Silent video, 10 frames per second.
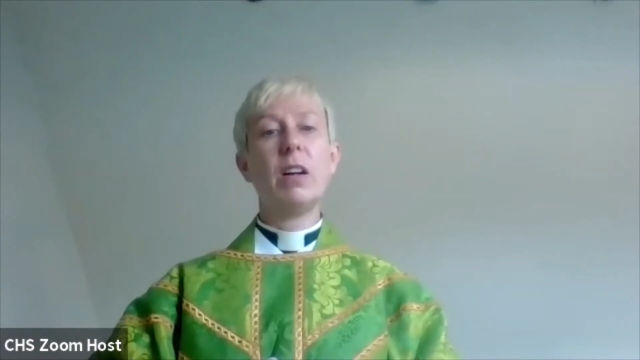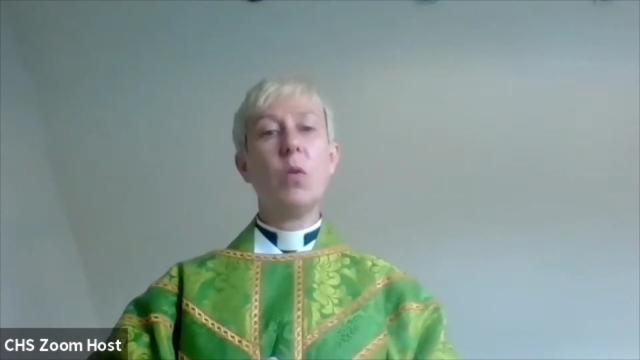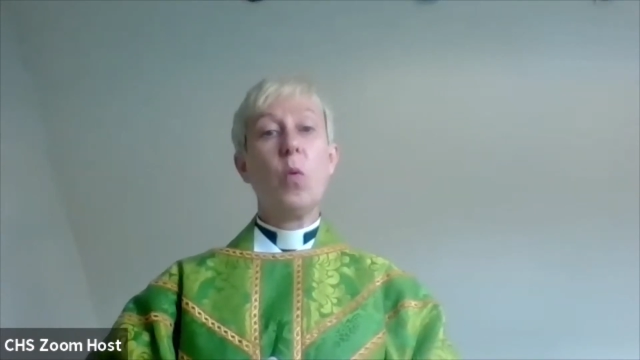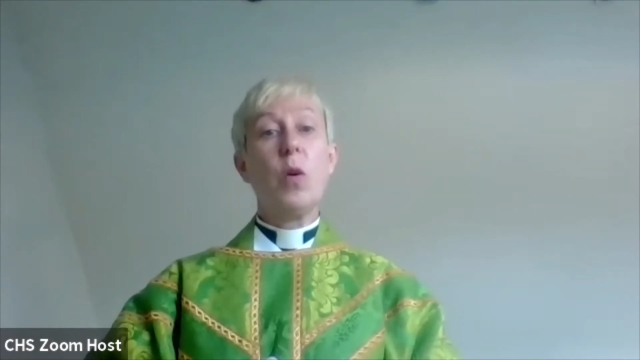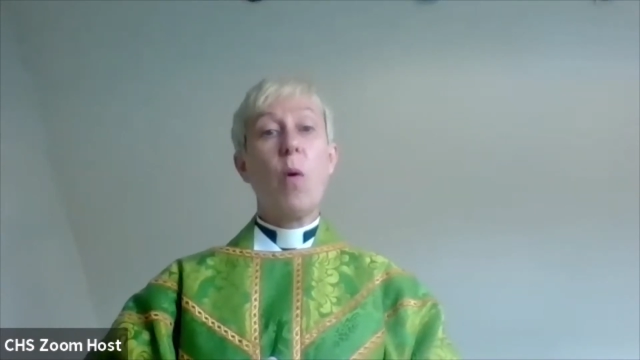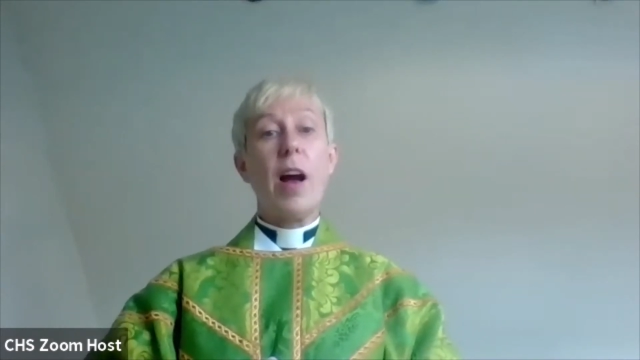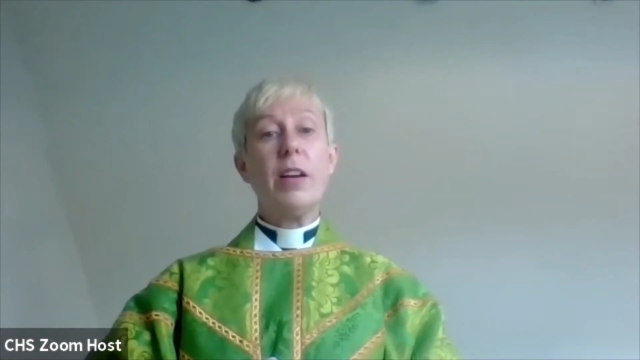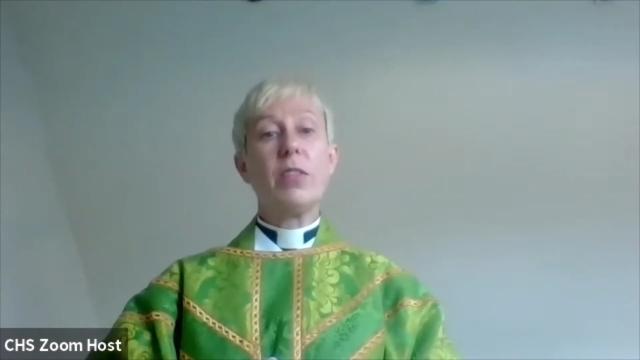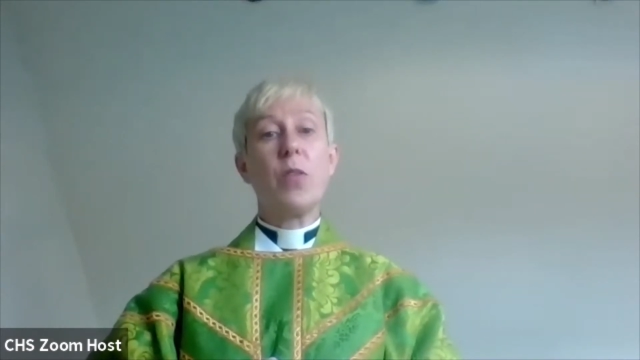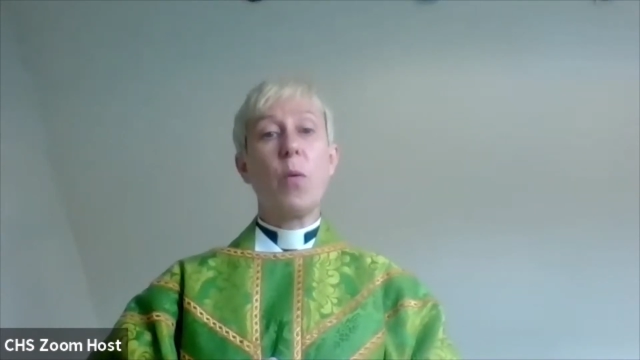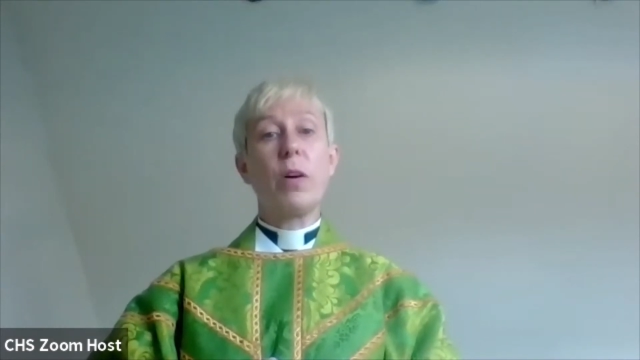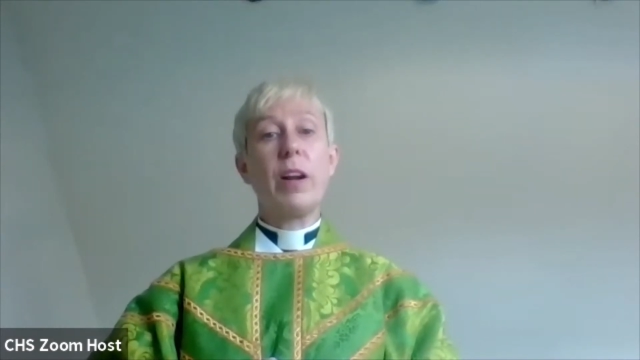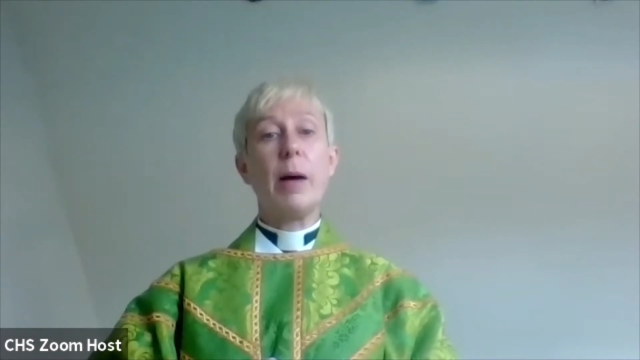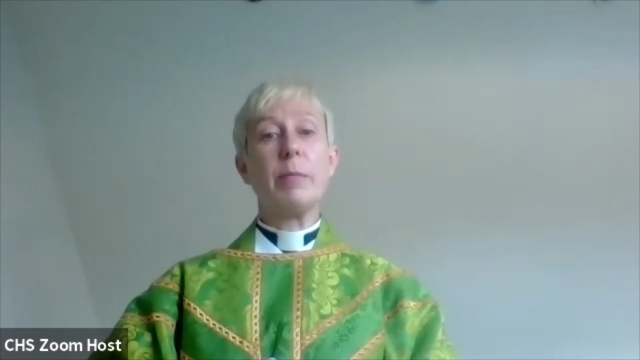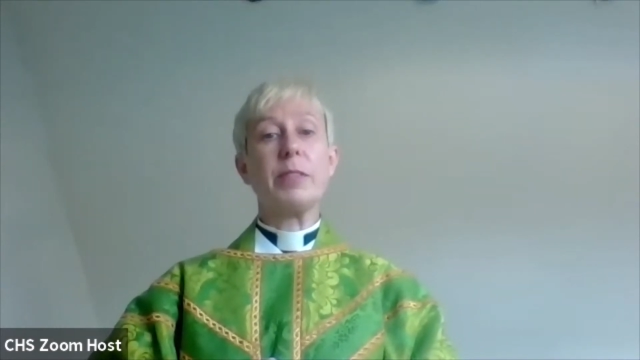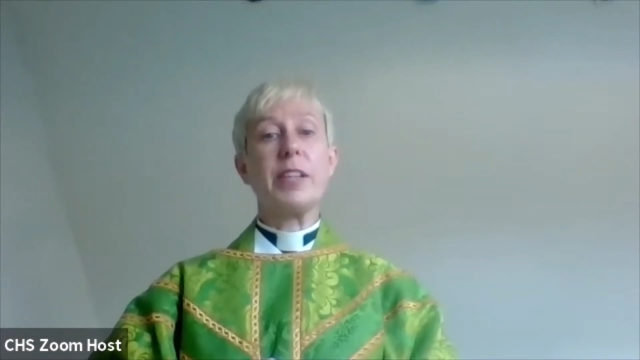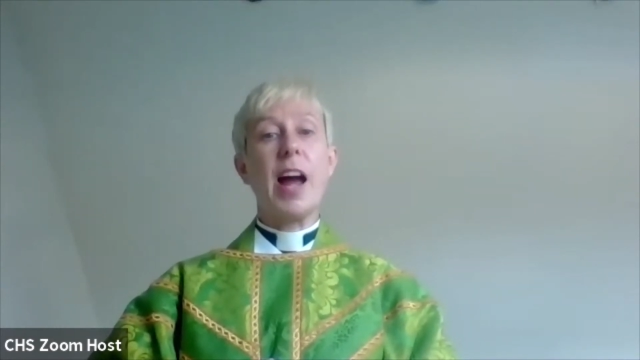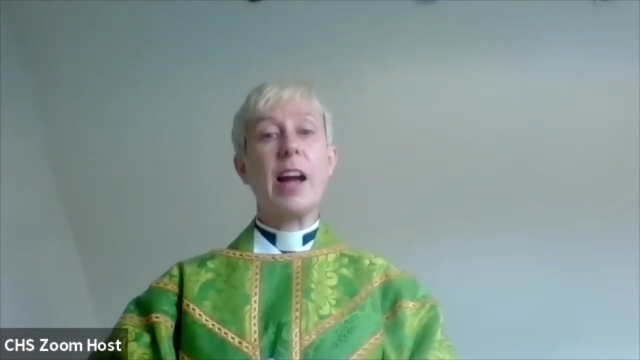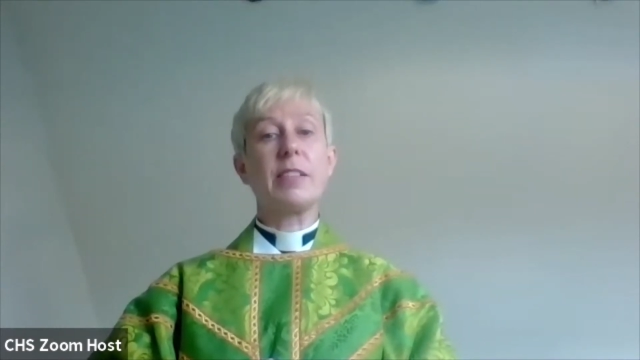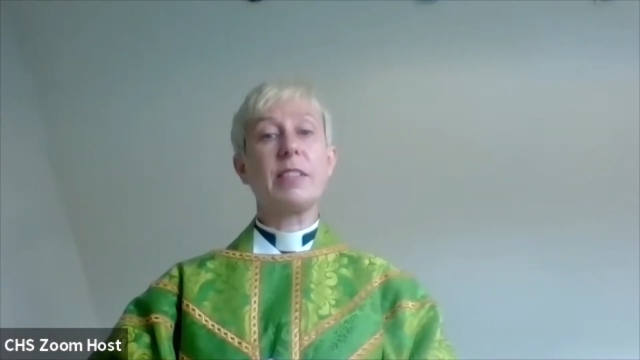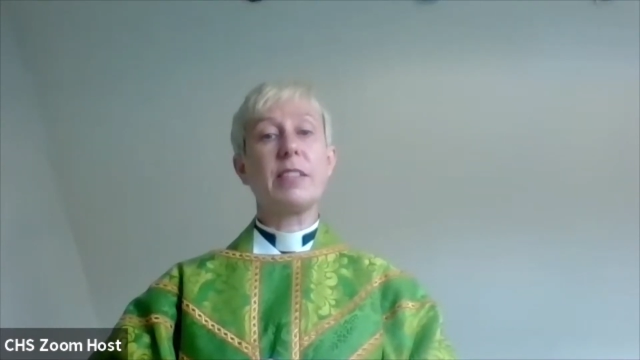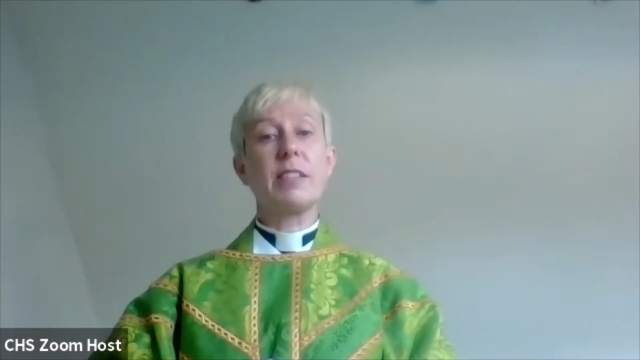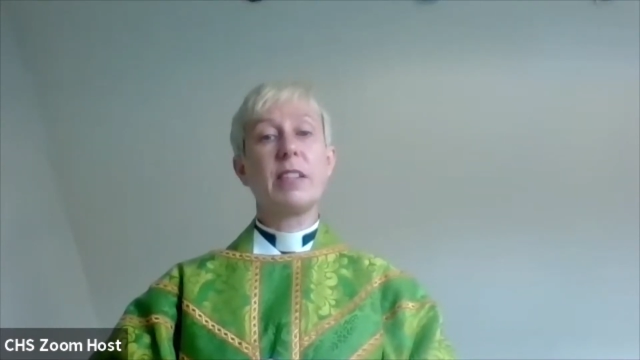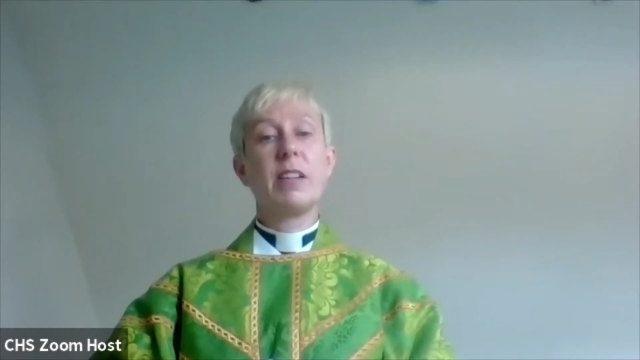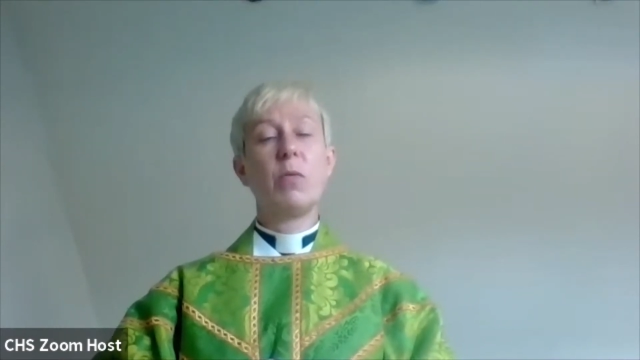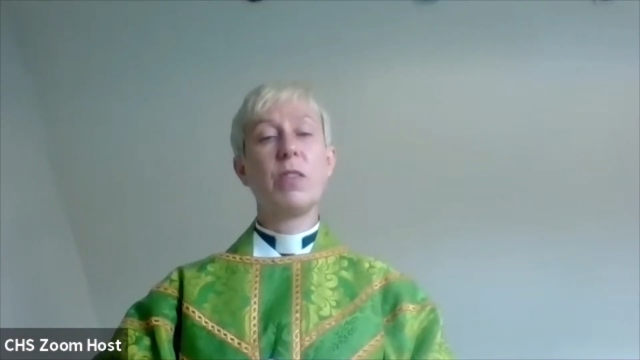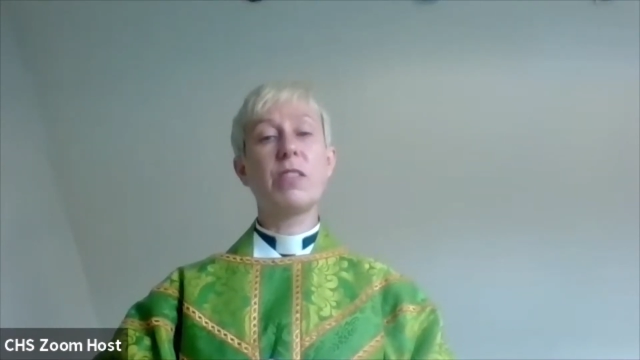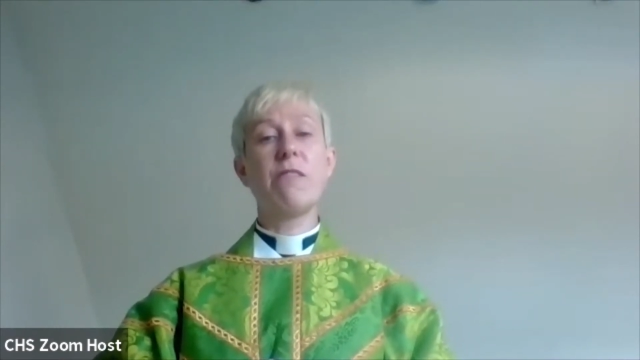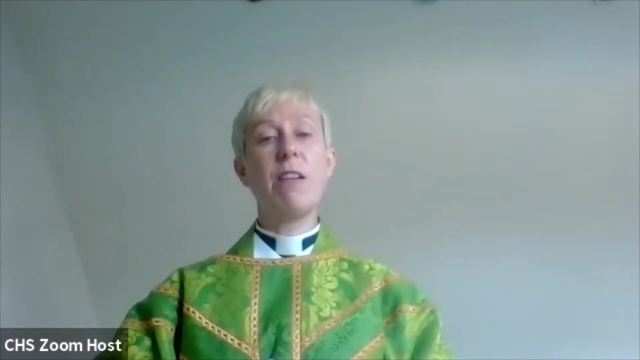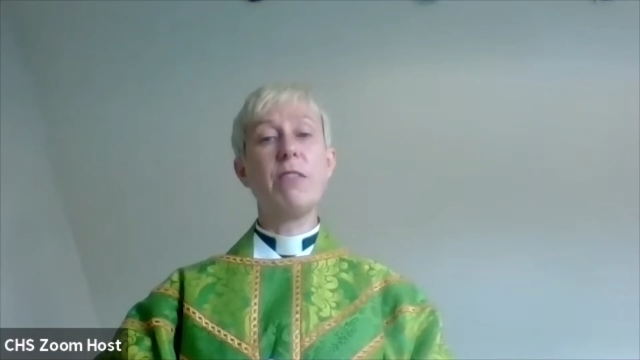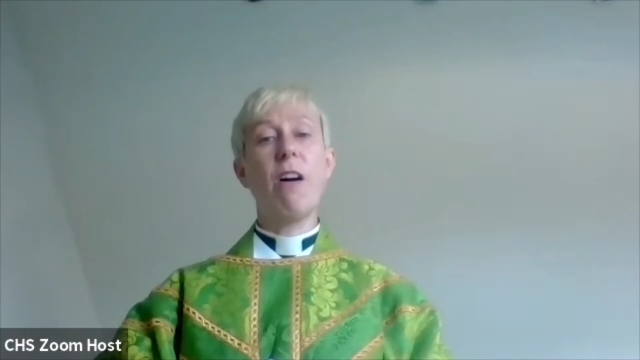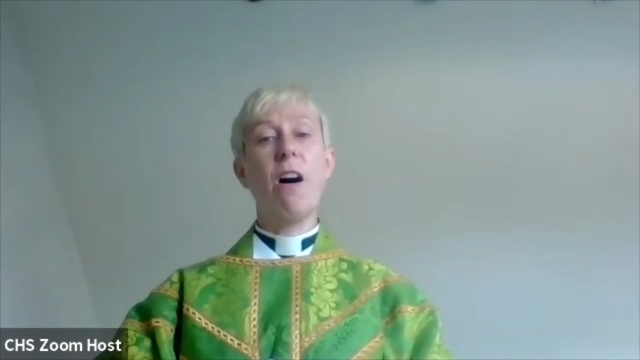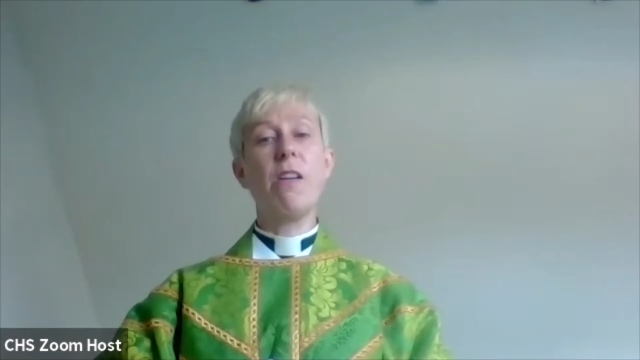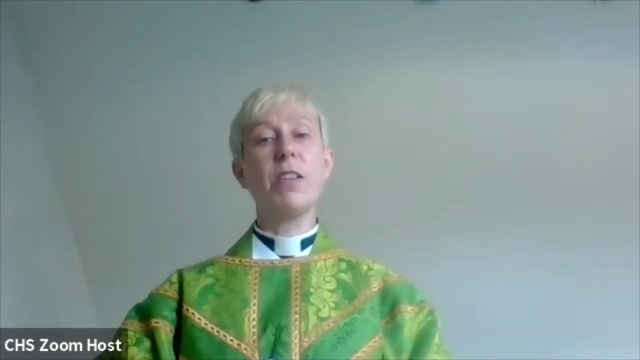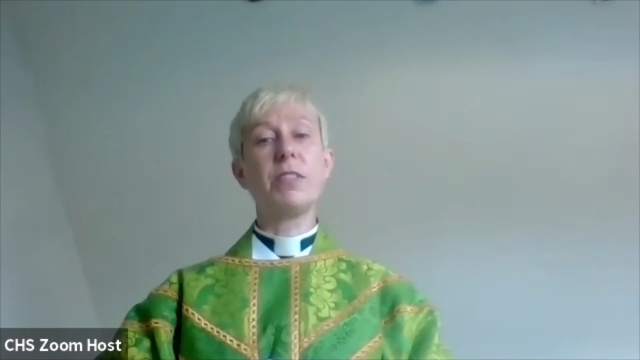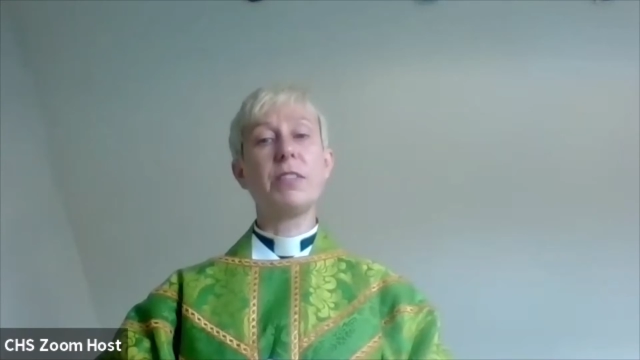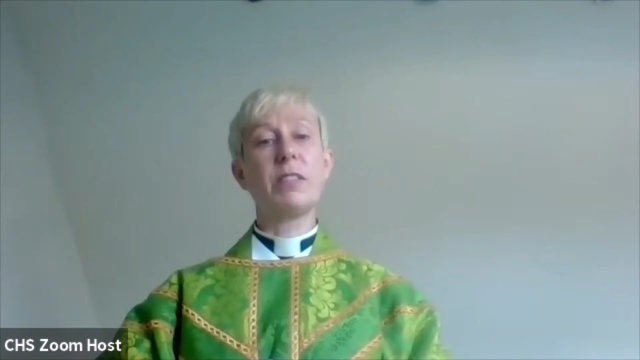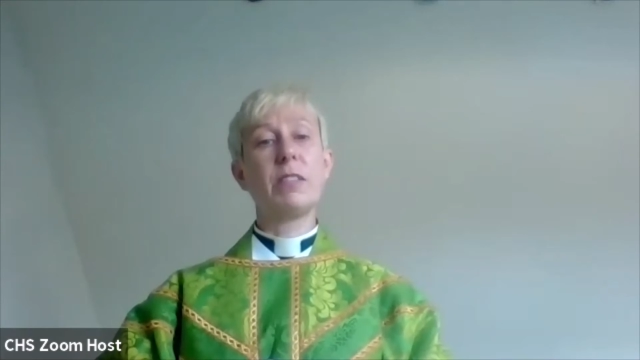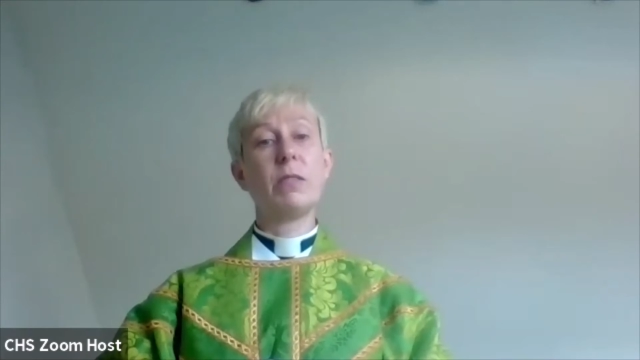We wait for what happens next with coronavirus,